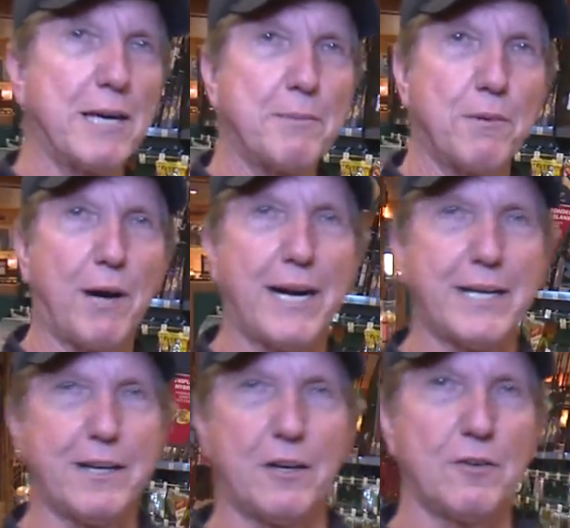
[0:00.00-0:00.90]
baby right
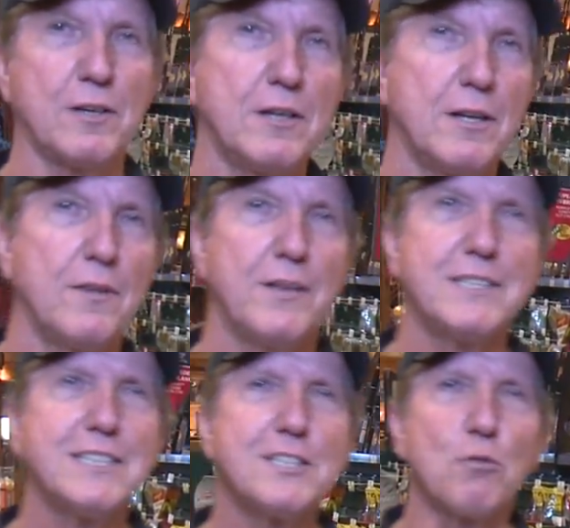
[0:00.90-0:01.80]
here,
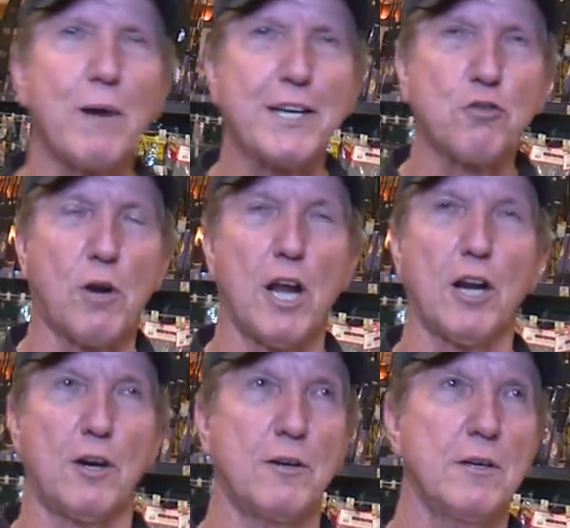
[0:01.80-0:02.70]
this is the red
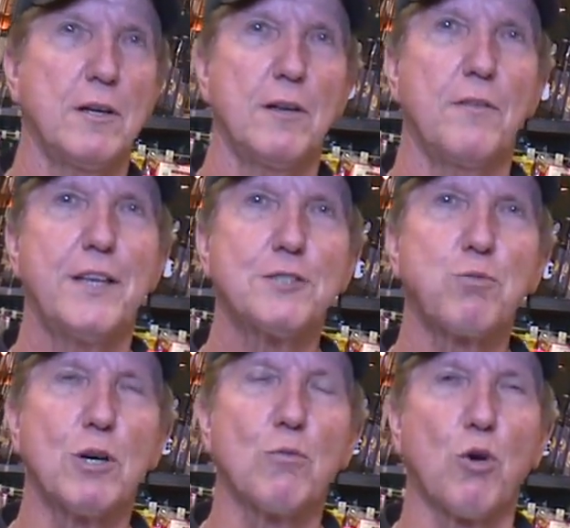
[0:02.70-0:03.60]
crawler. This
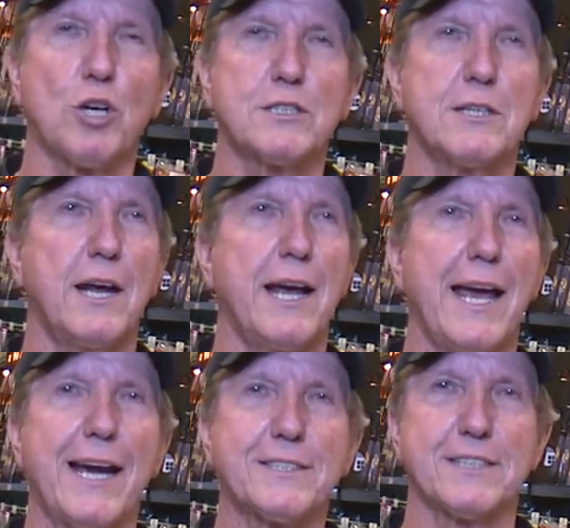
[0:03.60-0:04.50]
one works
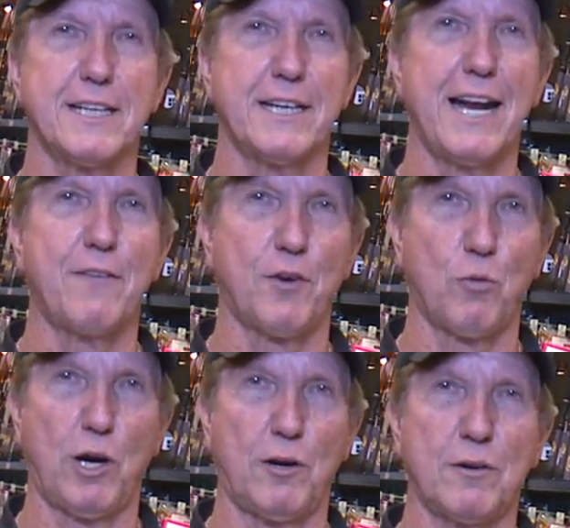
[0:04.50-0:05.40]
excellent
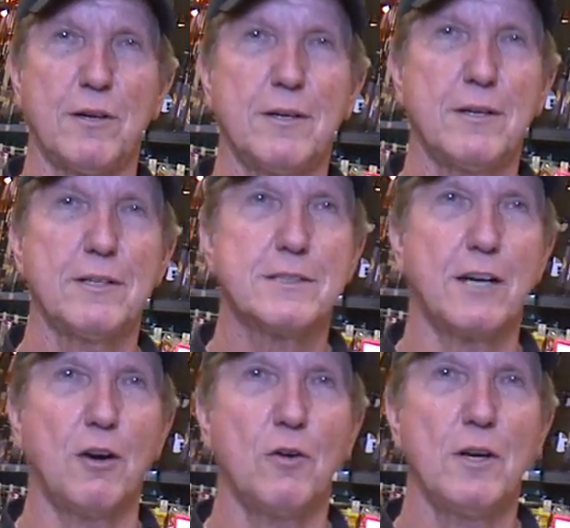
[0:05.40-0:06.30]
everywhere.
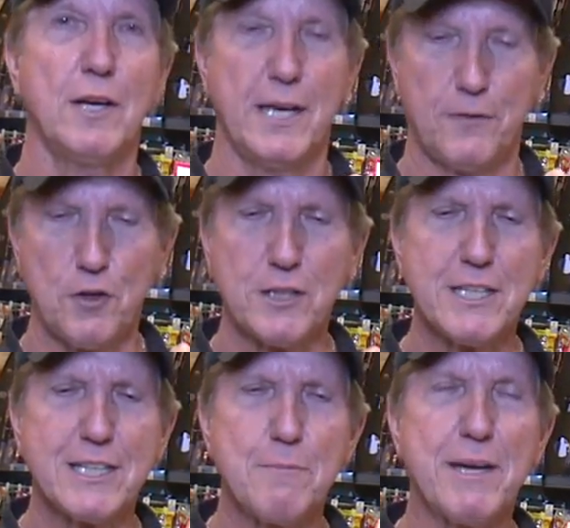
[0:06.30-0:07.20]
So if you
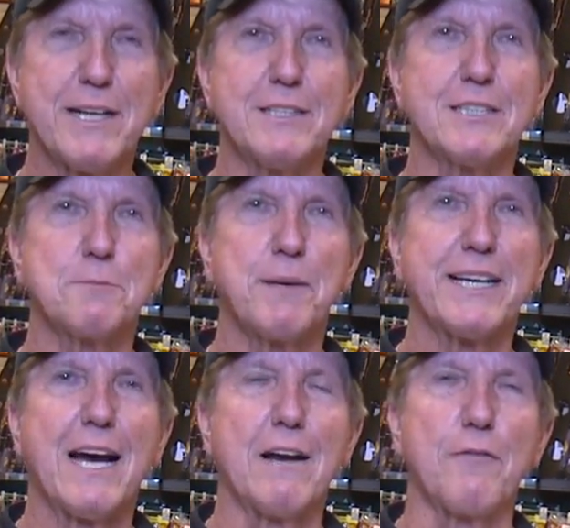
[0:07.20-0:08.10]
can come in and just
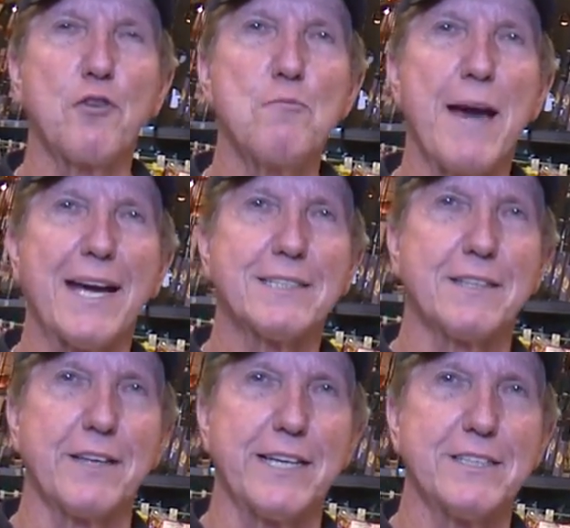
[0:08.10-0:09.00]
pick out a few bags
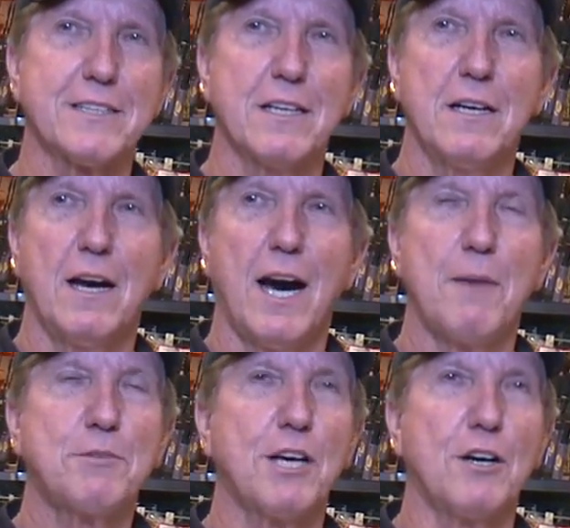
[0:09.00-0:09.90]
of these,
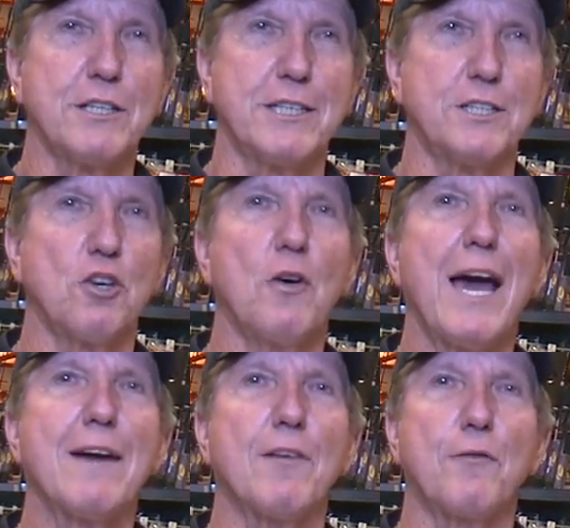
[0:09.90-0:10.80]
I'm telling you, you'll
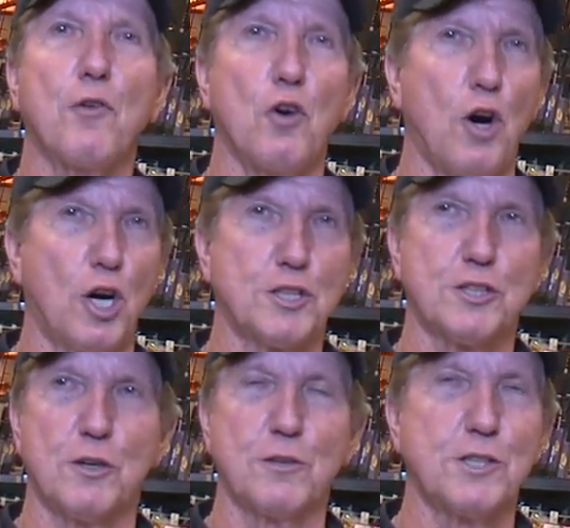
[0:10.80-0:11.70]
have a full
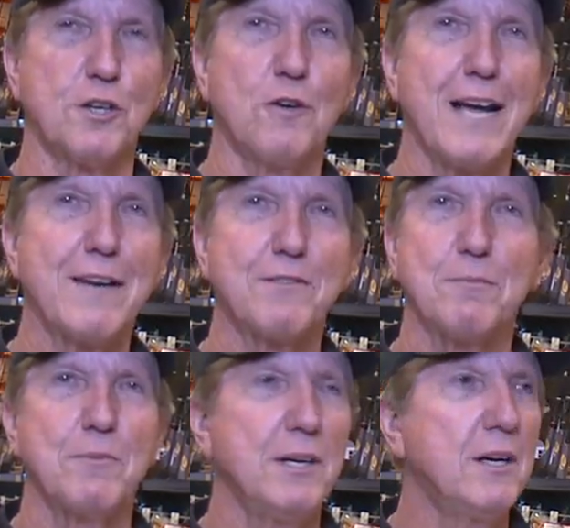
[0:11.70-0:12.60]
arsenal. You don't have to